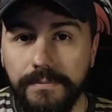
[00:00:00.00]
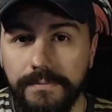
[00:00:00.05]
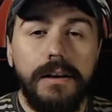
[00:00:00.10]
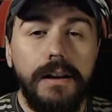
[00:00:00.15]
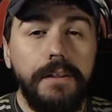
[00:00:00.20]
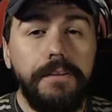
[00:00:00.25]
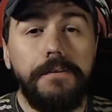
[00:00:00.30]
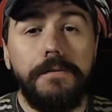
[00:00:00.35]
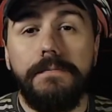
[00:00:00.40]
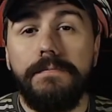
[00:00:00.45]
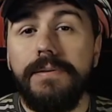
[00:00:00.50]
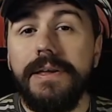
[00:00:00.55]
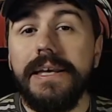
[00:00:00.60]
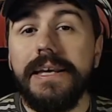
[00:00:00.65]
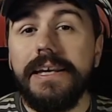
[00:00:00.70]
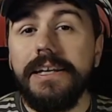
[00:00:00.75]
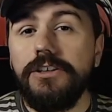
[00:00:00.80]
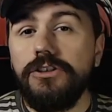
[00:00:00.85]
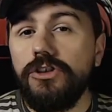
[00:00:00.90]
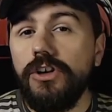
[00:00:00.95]
Another
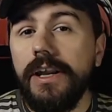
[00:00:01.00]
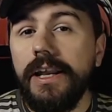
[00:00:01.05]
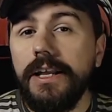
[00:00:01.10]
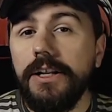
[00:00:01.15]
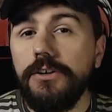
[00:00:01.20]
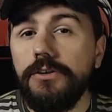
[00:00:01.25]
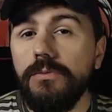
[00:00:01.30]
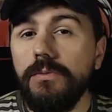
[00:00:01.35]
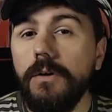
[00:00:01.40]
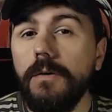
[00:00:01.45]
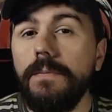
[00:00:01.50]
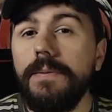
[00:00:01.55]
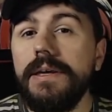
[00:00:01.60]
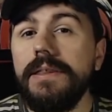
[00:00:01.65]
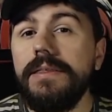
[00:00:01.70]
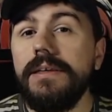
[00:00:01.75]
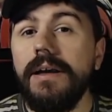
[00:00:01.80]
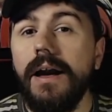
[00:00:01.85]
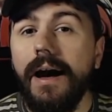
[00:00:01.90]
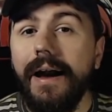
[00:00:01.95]
big change will
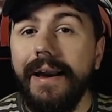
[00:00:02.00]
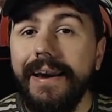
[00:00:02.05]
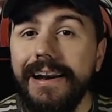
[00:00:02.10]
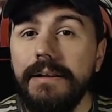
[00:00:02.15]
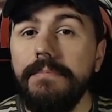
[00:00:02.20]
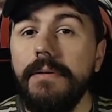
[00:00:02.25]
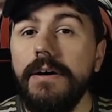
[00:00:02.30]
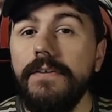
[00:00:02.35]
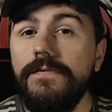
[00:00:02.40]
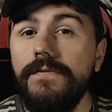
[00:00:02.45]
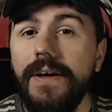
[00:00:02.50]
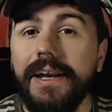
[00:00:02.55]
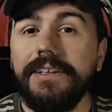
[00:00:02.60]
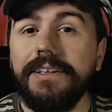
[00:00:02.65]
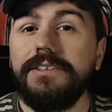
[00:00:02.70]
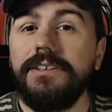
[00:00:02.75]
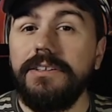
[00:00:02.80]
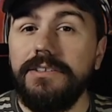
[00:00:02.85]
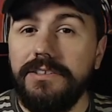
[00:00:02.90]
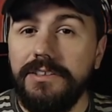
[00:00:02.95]
be the item
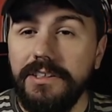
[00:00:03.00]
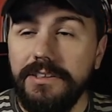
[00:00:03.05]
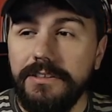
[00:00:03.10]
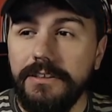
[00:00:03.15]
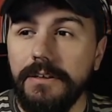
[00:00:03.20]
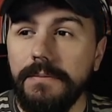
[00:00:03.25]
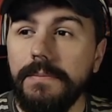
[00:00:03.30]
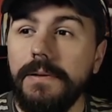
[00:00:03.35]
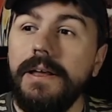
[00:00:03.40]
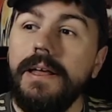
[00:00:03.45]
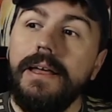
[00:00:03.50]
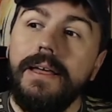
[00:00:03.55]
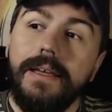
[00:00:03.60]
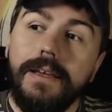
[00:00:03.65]
effects system.